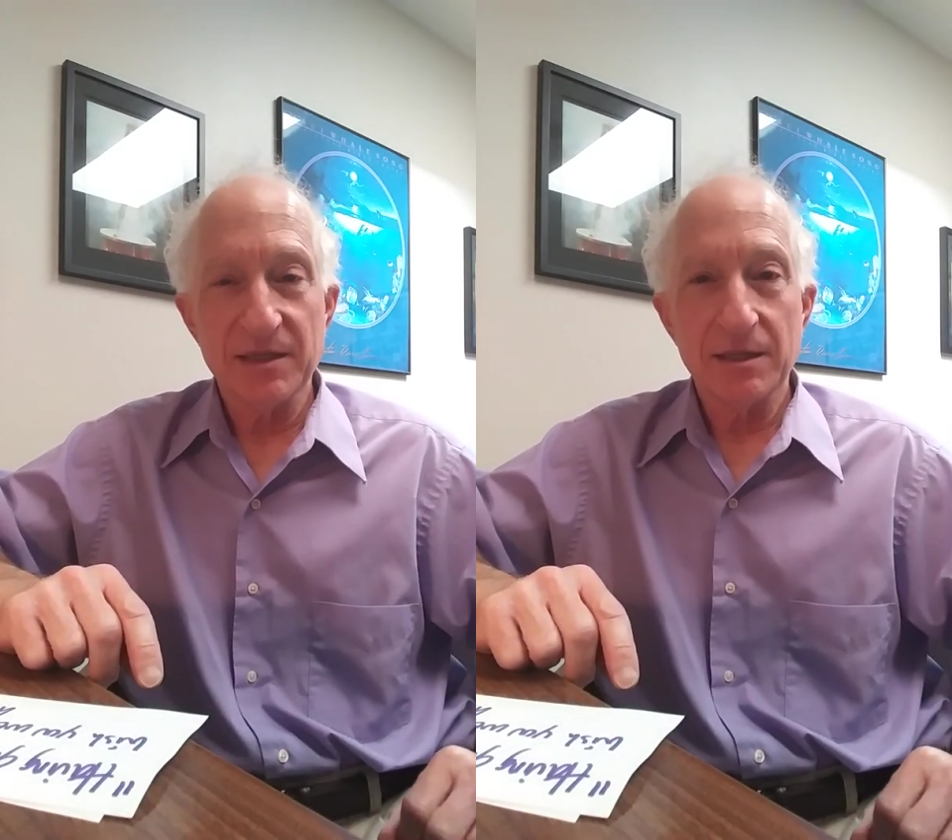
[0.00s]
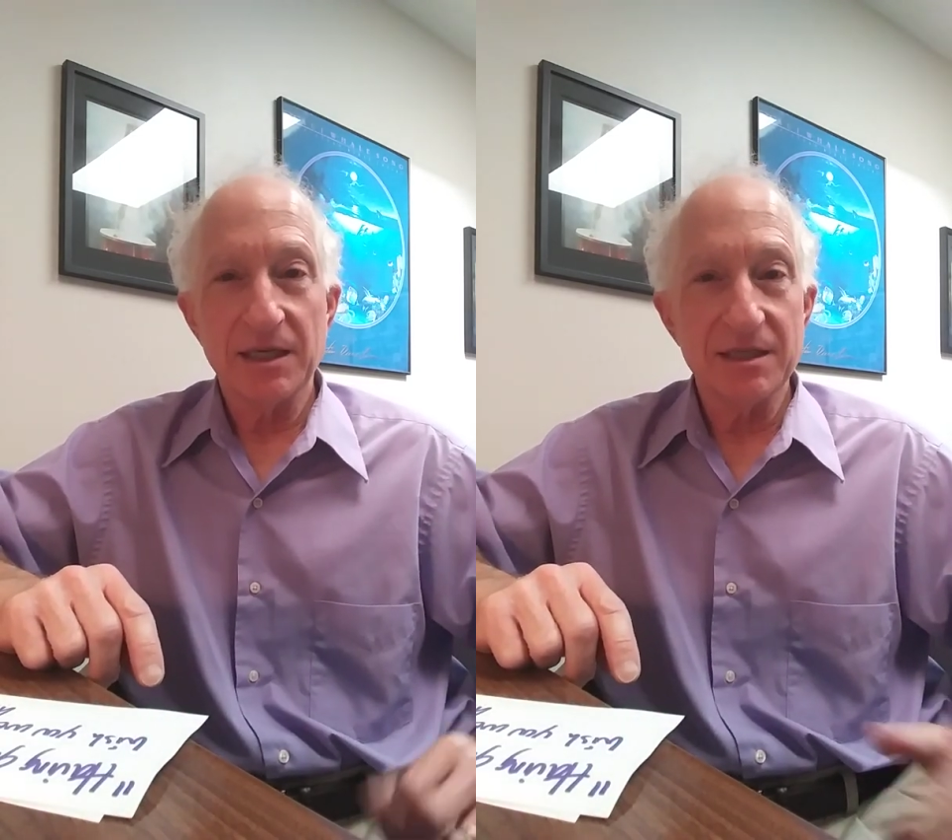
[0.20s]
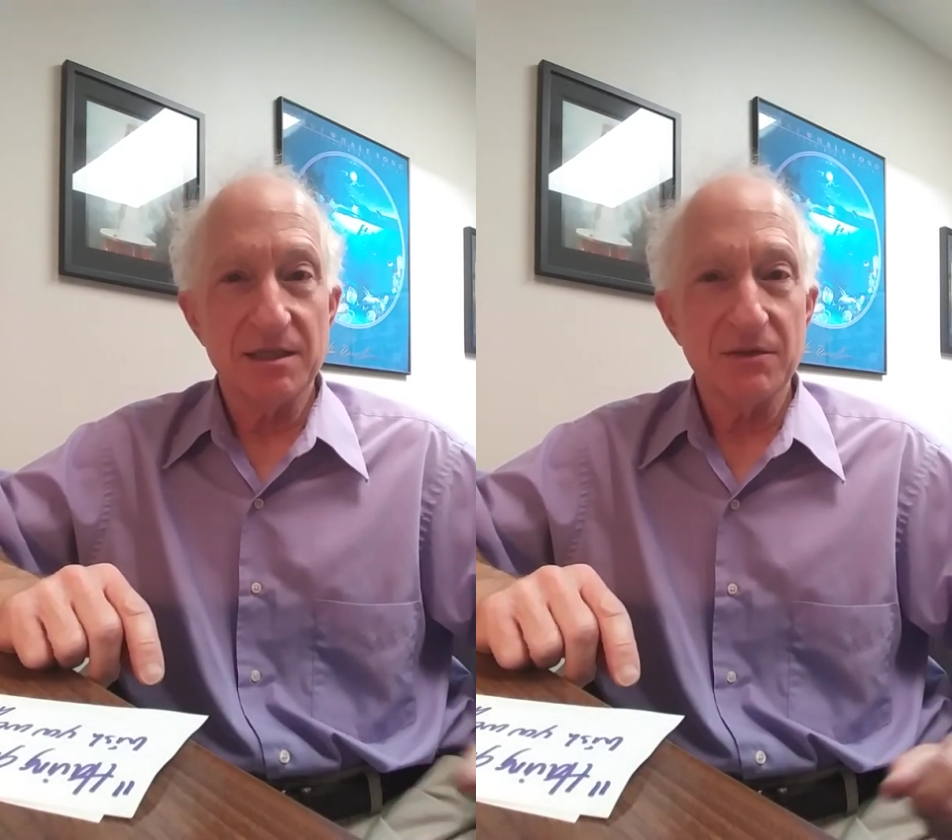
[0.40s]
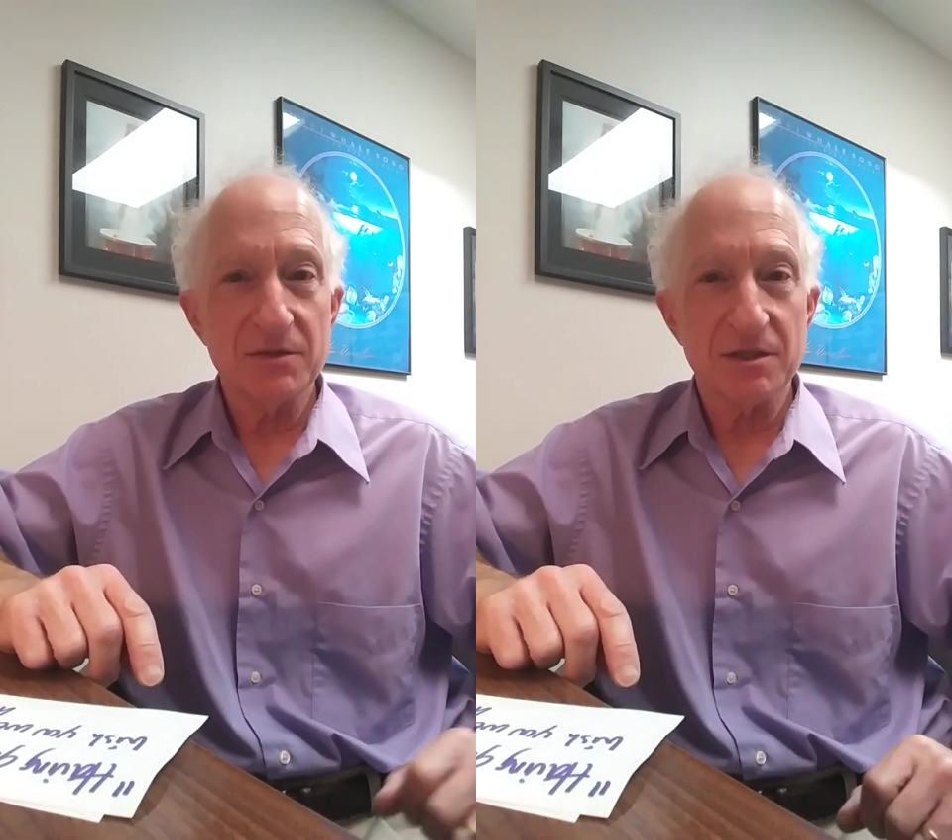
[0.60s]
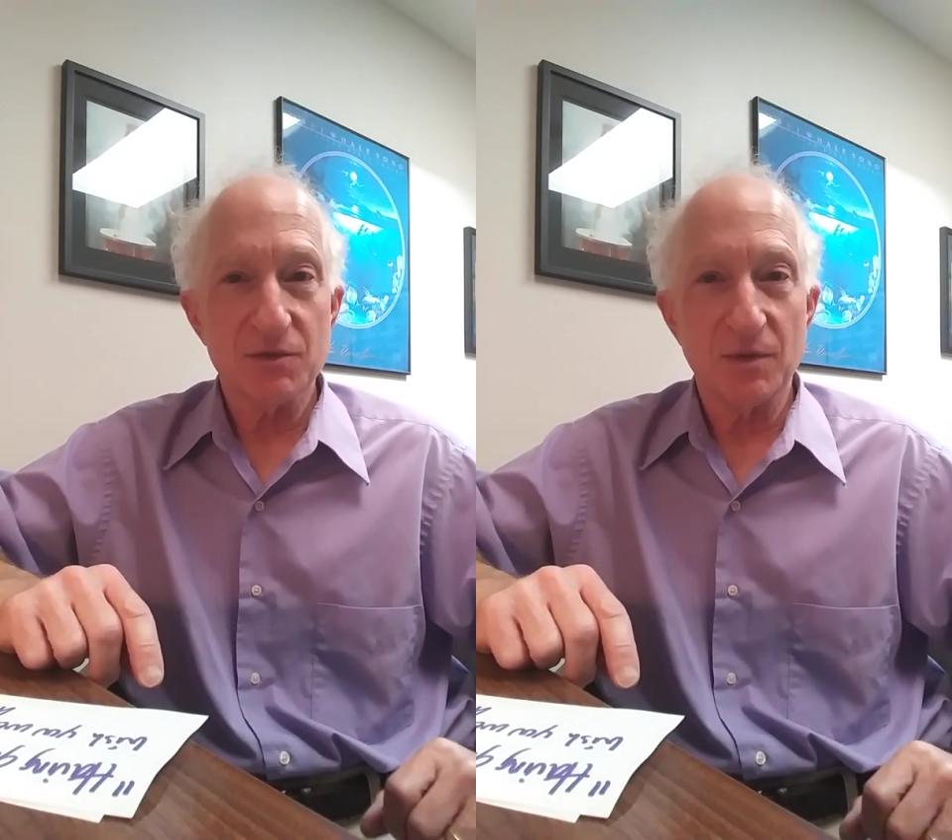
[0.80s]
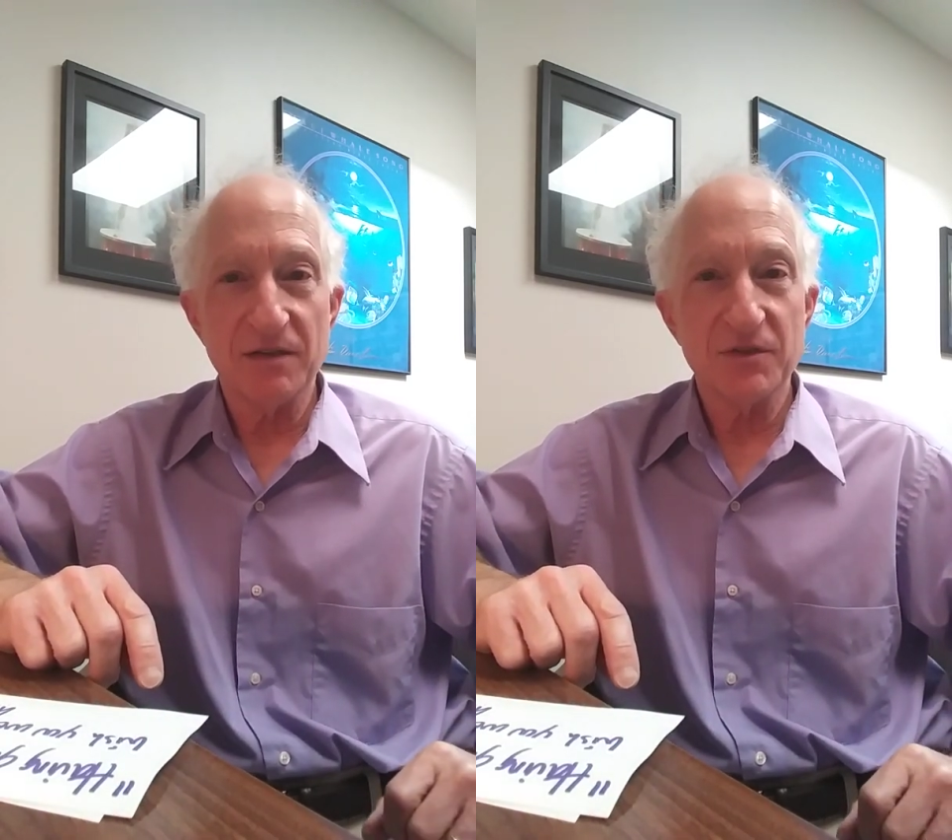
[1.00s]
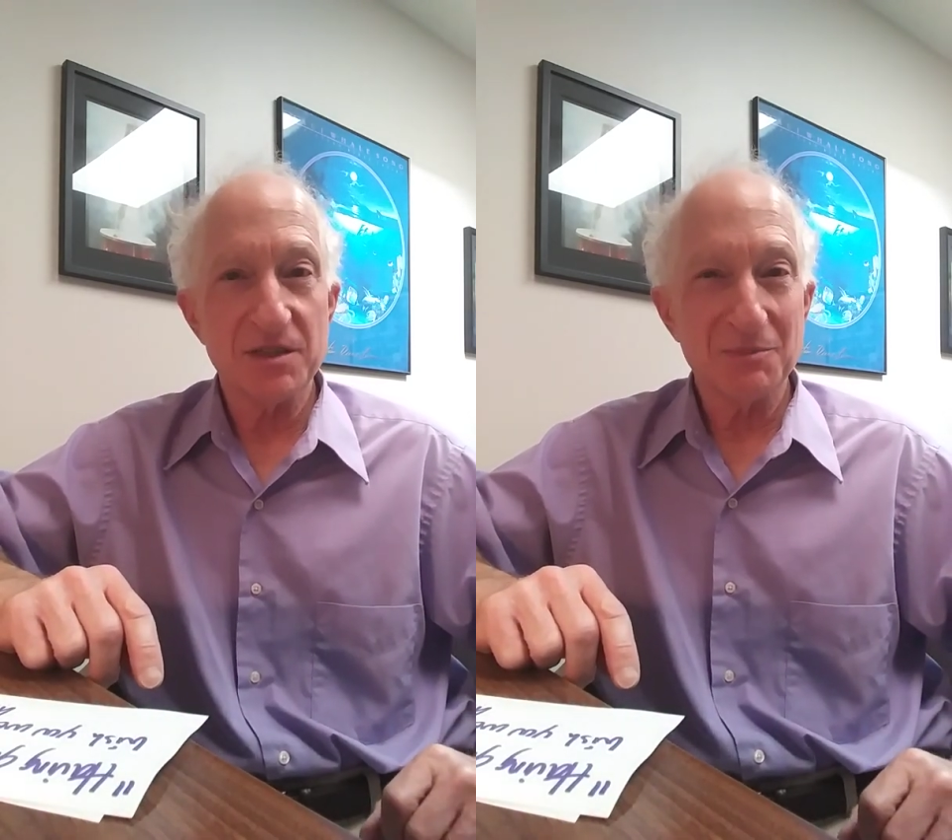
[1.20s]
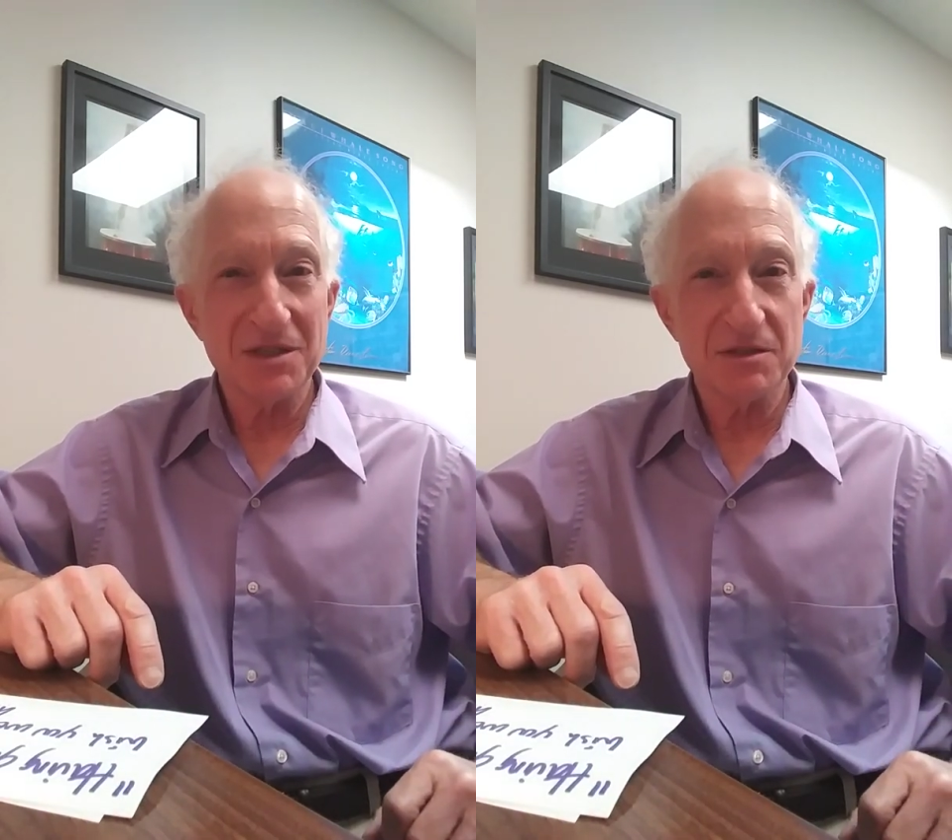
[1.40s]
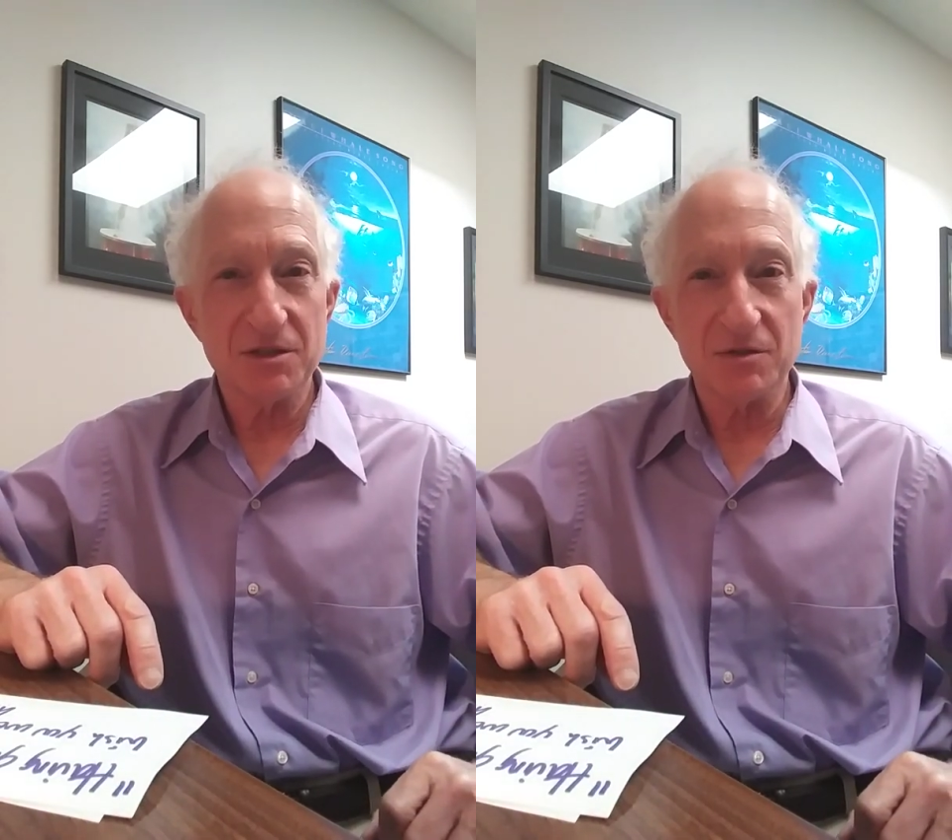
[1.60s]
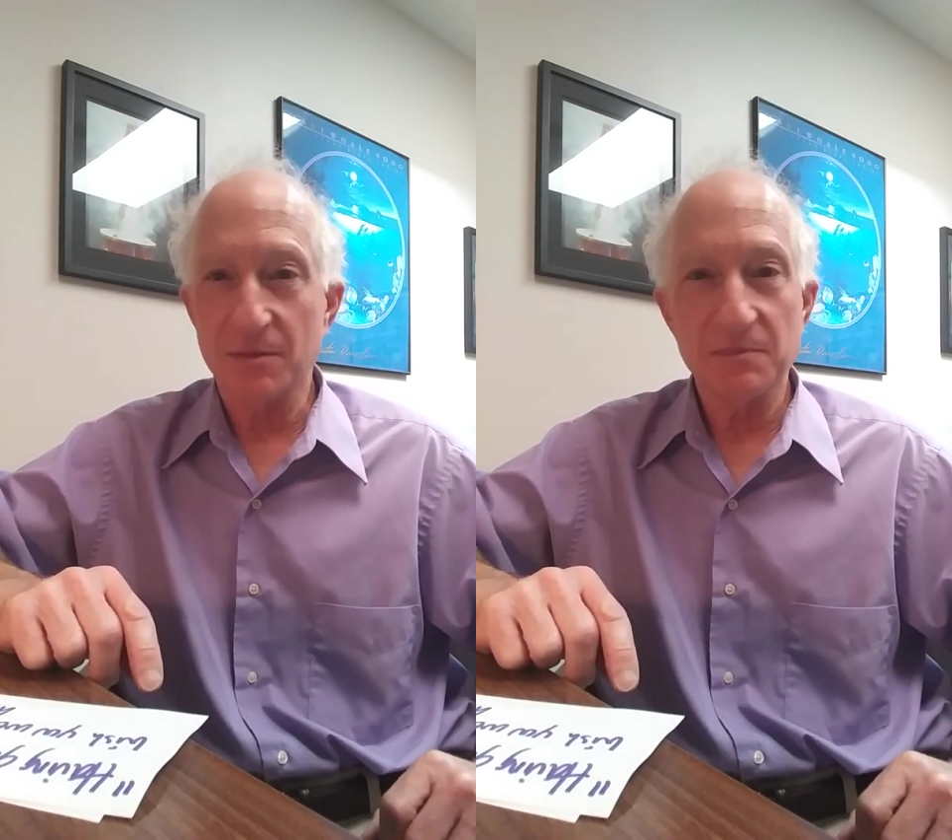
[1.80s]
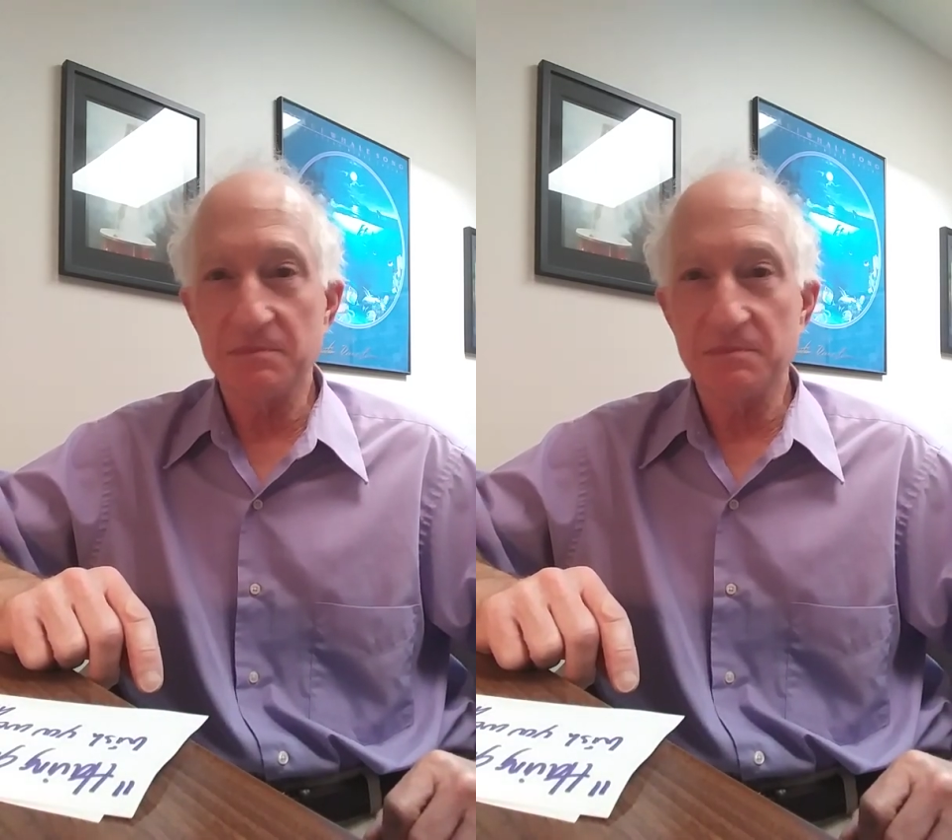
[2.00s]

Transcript: He tells his wife it's a business trip,